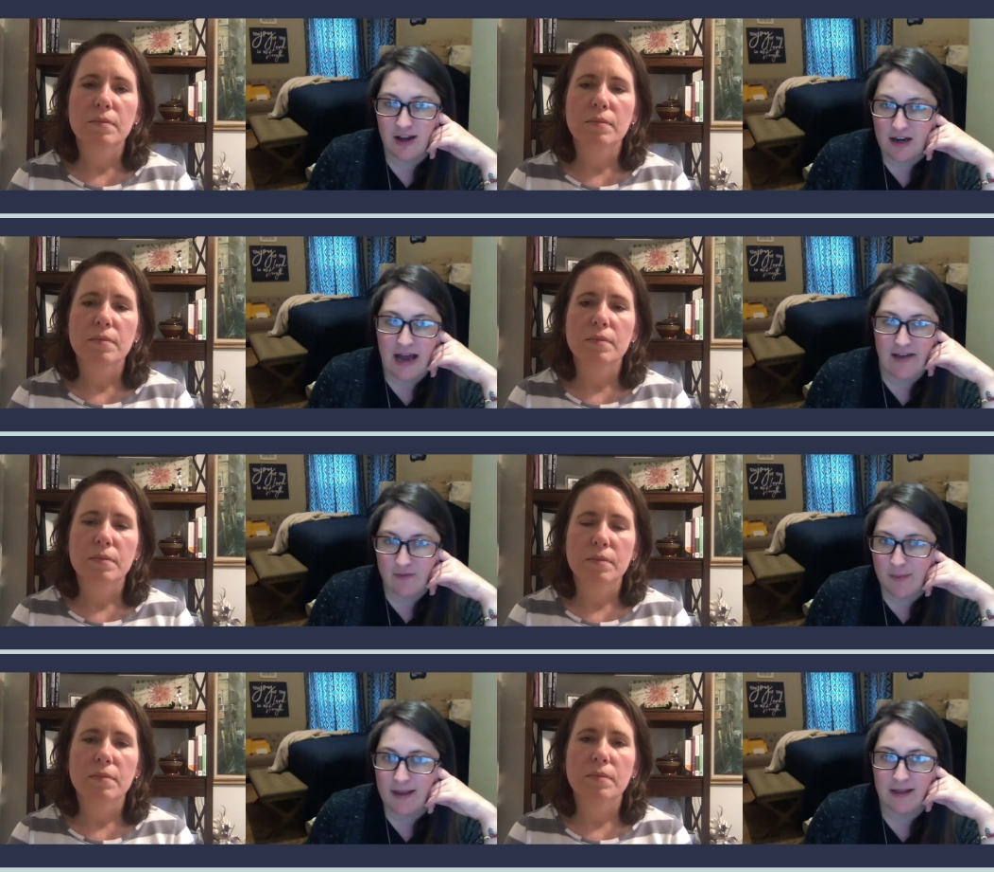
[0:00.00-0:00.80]
Speaker 1: You know,
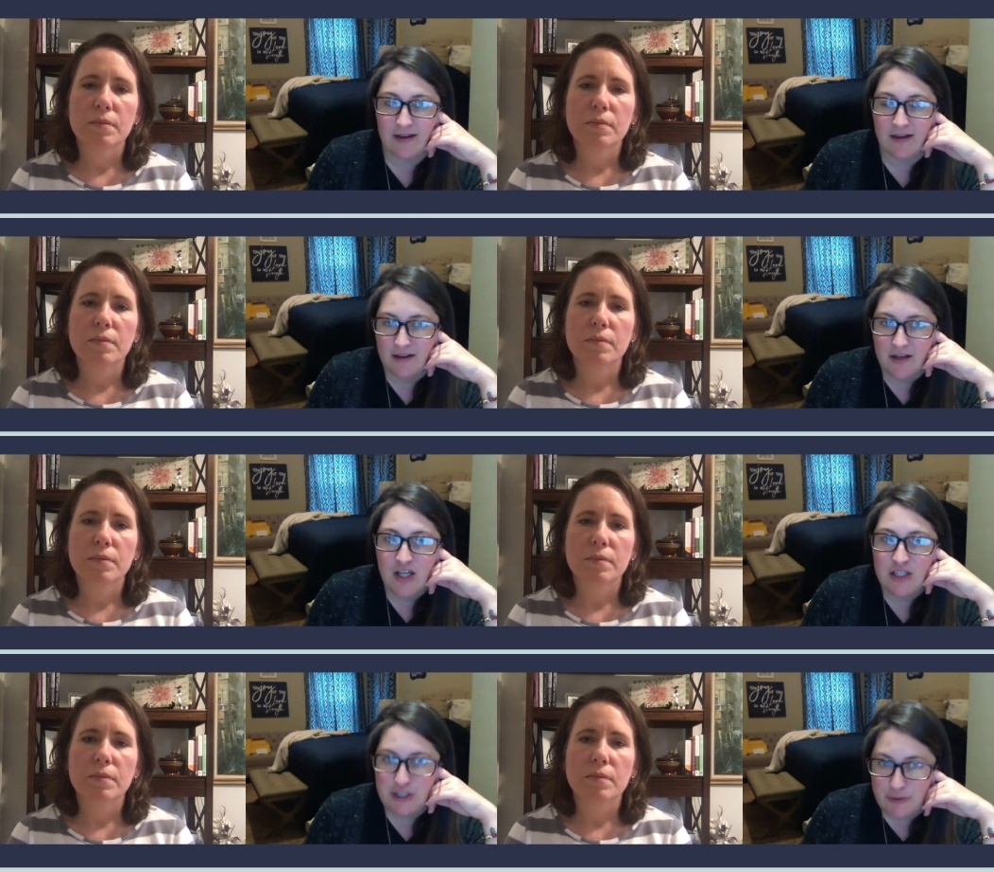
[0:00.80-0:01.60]
I've been
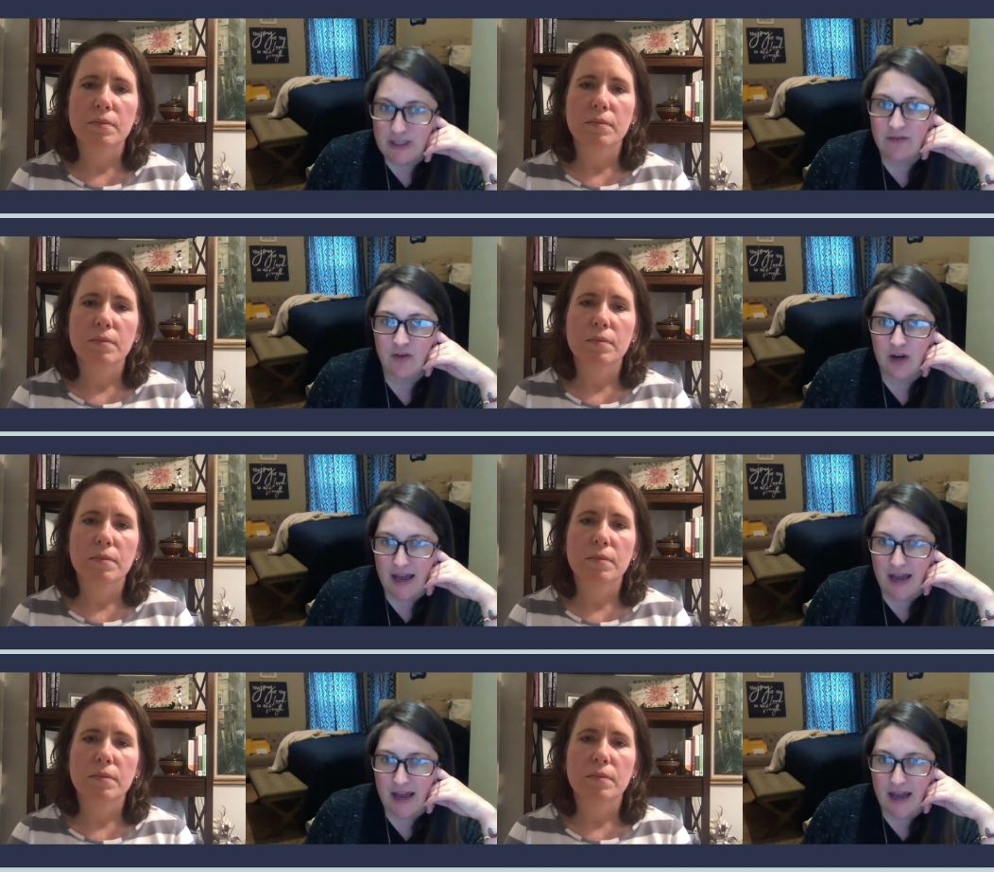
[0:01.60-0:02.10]
doing for